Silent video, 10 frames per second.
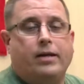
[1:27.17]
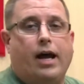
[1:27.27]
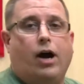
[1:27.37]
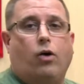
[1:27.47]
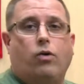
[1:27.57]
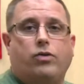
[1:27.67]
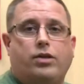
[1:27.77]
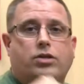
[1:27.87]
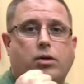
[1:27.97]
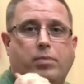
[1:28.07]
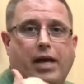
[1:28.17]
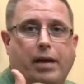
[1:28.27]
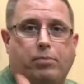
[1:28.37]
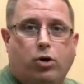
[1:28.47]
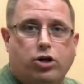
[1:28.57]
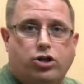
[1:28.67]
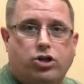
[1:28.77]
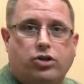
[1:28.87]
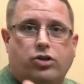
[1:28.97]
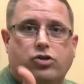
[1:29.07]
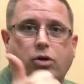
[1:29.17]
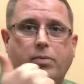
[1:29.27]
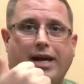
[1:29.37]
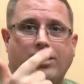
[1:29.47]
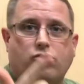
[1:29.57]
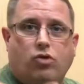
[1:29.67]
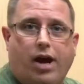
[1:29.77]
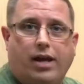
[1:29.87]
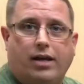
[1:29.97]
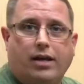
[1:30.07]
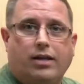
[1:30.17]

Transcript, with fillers: Now, this could be a push, this could be a strike,